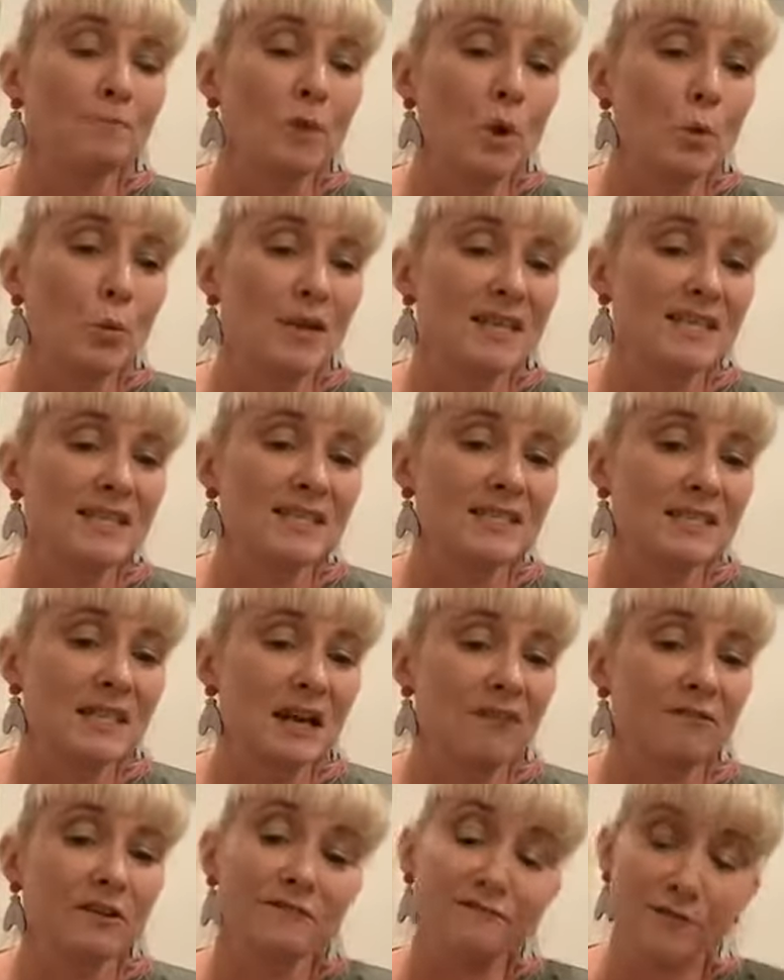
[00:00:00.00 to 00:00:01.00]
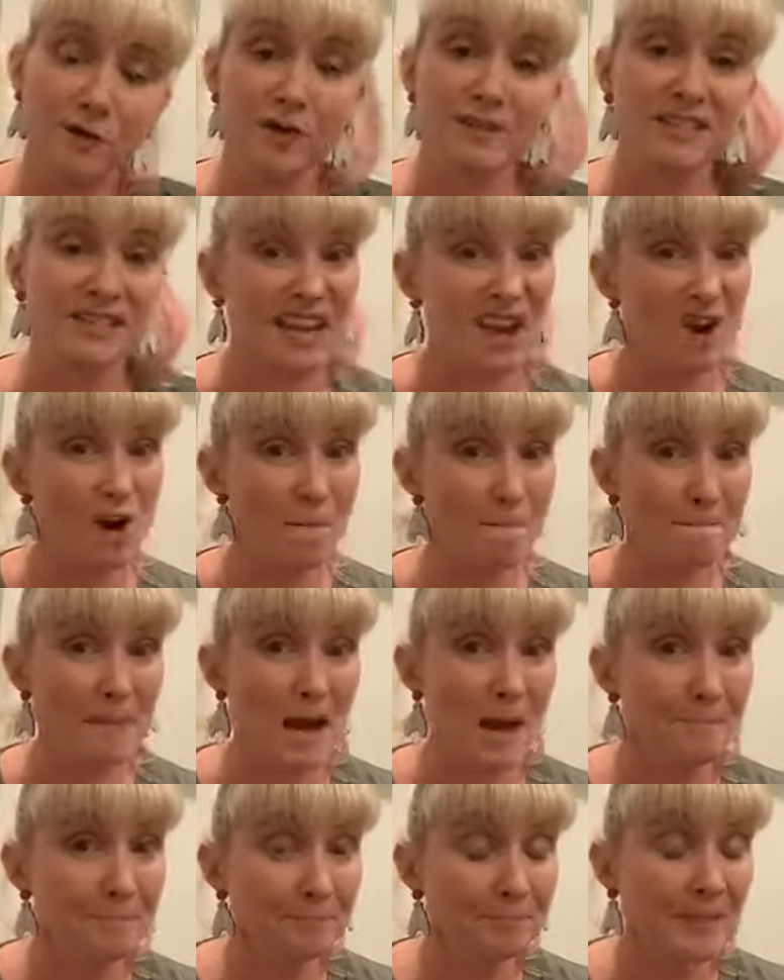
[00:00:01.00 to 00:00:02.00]
we discover first that her
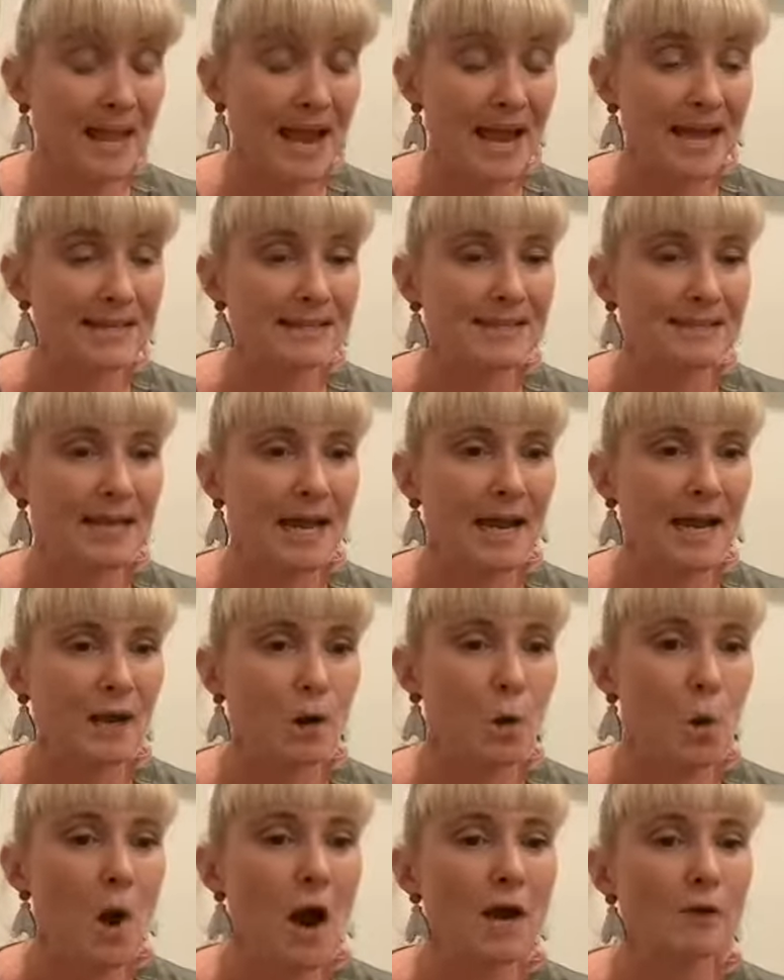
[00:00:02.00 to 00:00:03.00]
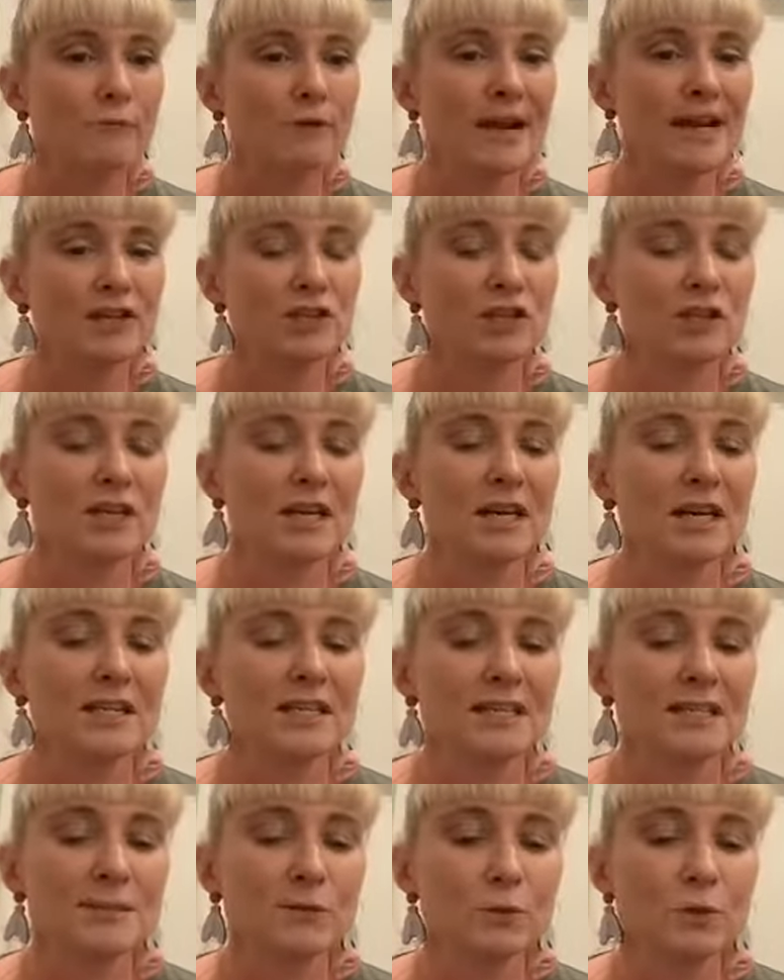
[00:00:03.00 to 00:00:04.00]
mum has a quite rare genetic
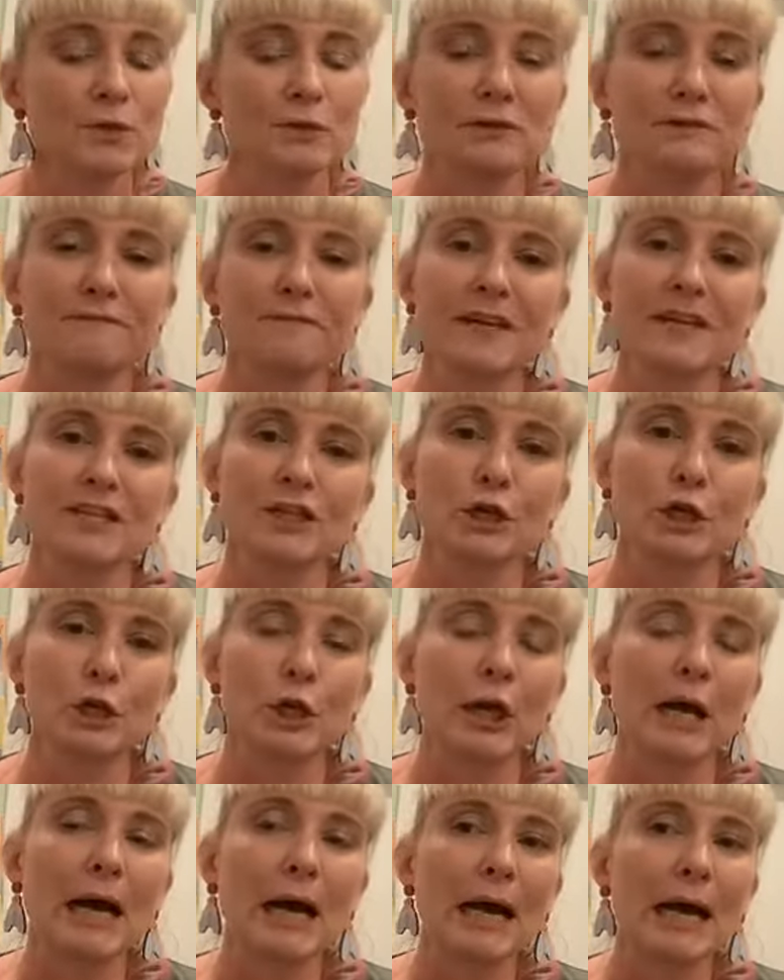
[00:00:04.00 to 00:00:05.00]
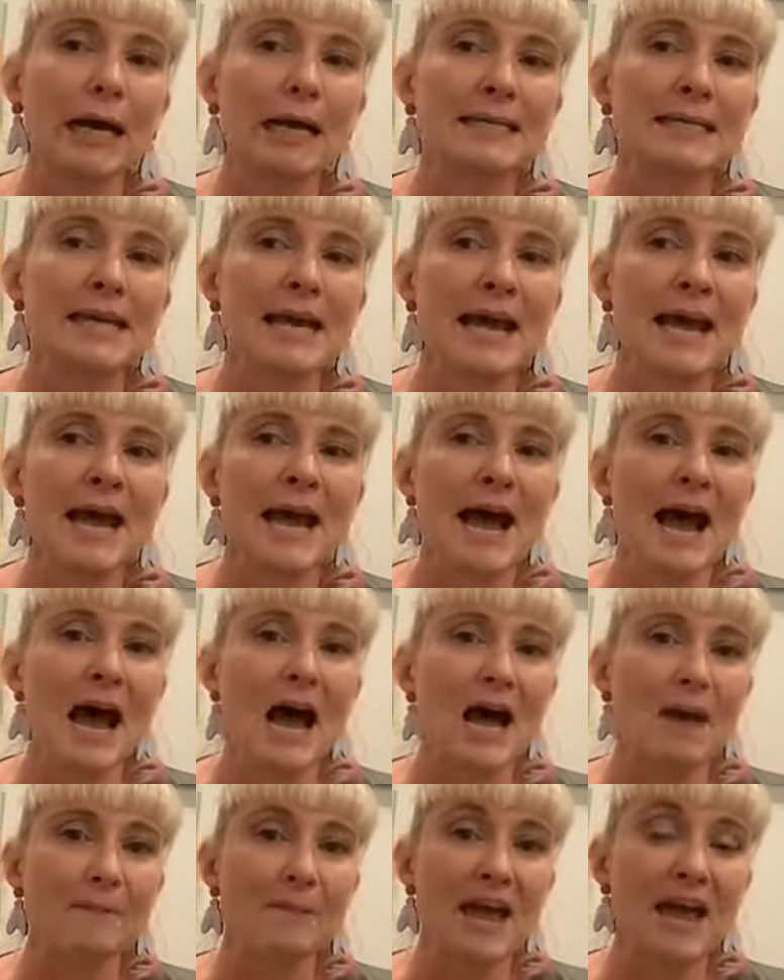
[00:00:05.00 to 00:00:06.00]
disorder affecting her heart.
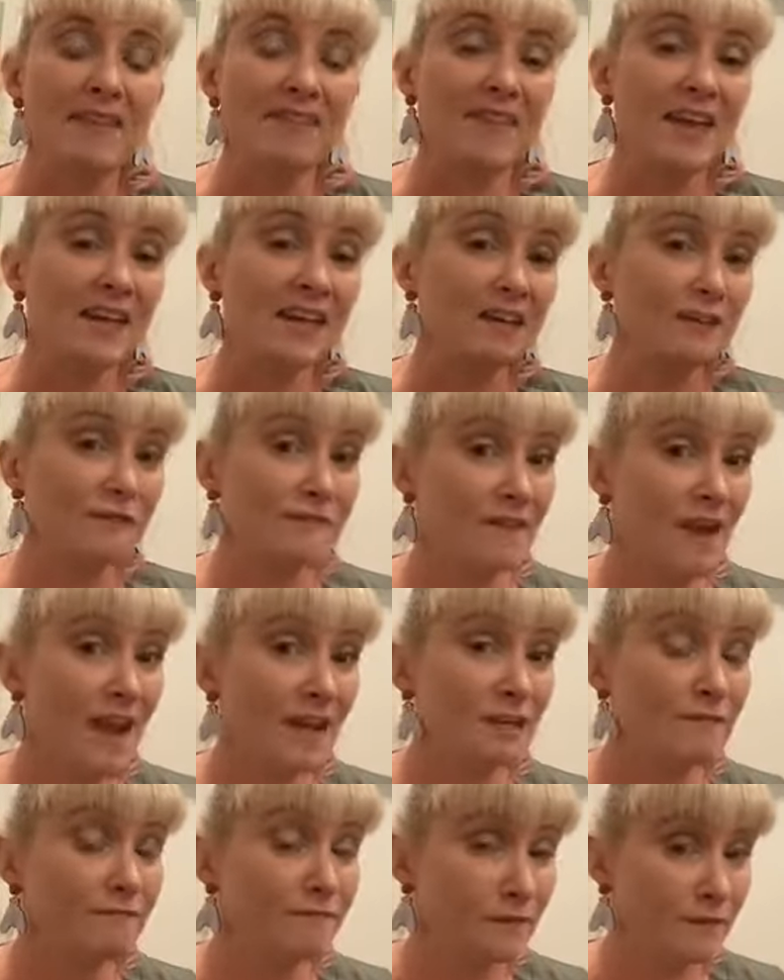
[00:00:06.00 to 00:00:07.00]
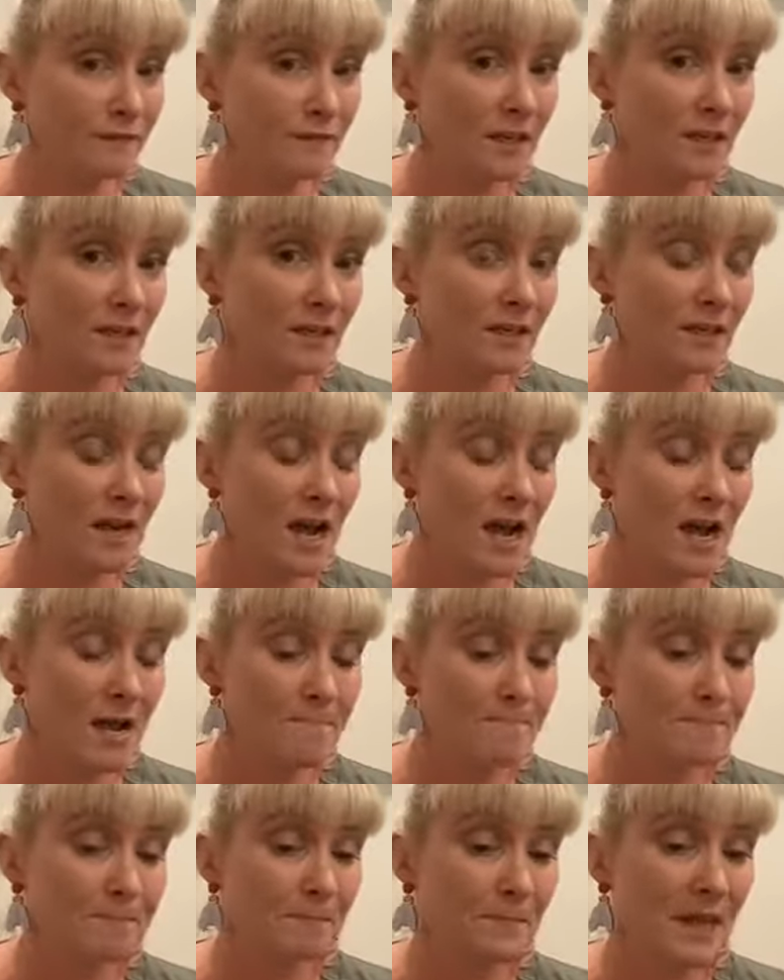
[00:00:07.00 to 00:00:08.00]
And then in fact, Vivian
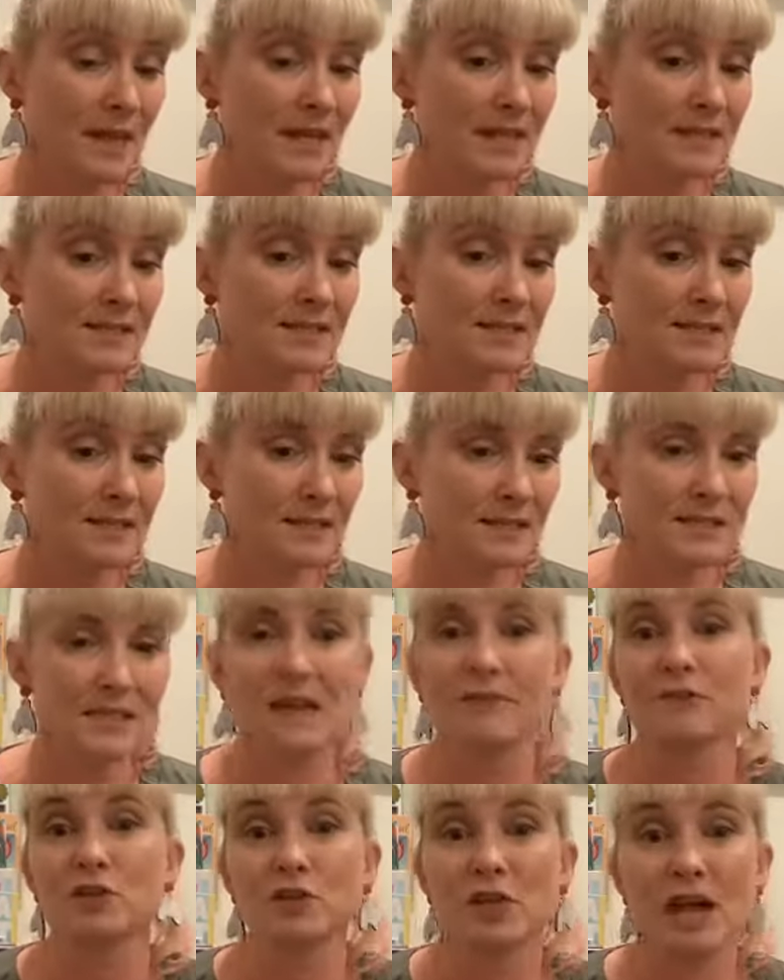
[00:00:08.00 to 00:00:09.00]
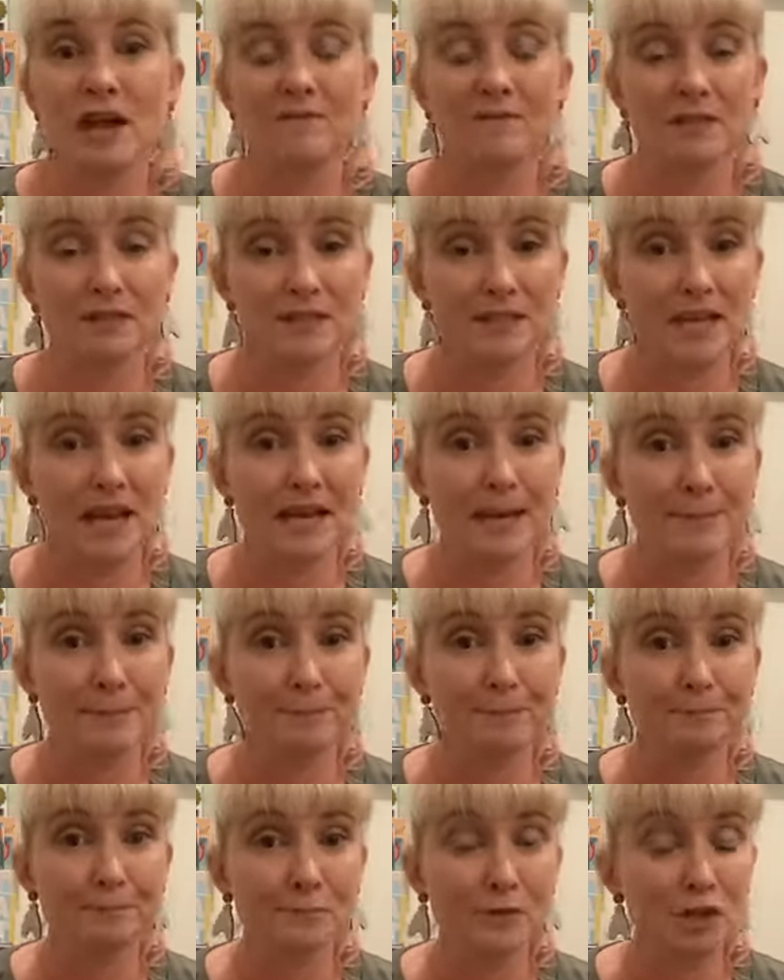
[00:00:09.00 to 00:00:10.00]
is discovered to have the
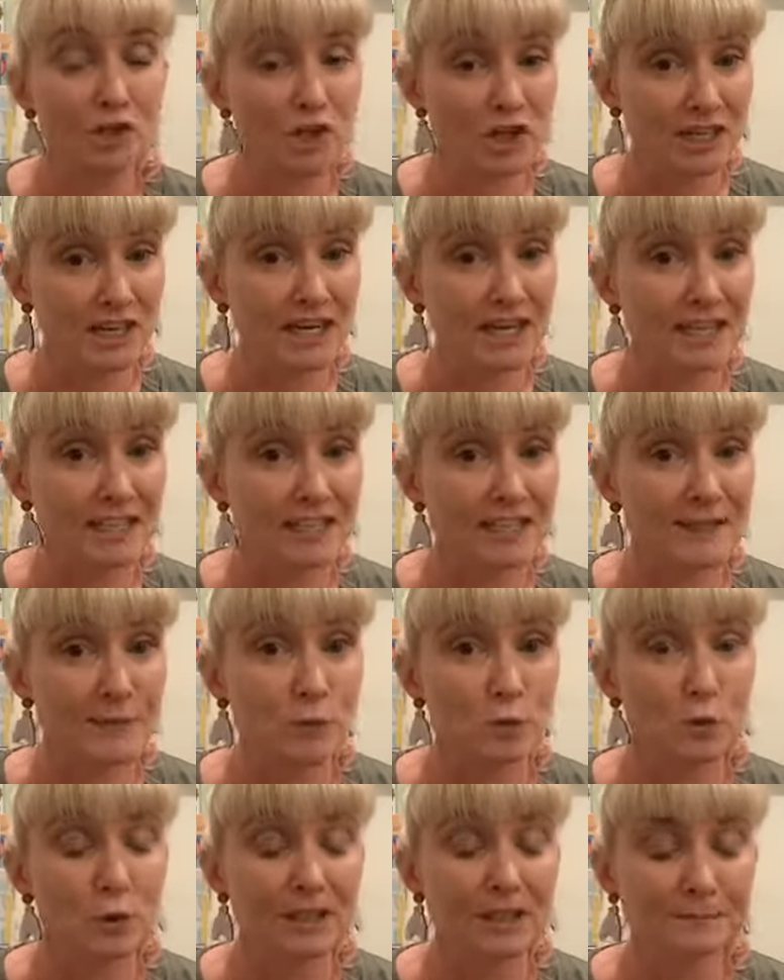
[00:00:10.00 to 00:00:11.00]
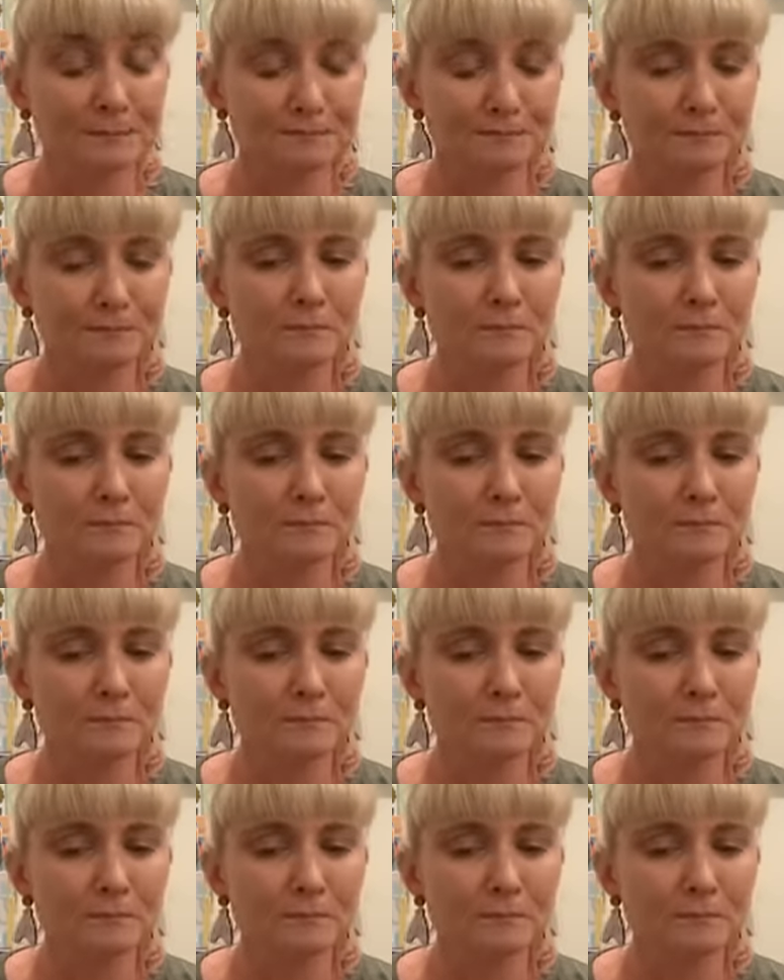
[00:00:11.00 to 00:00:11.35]
same genetic disorder,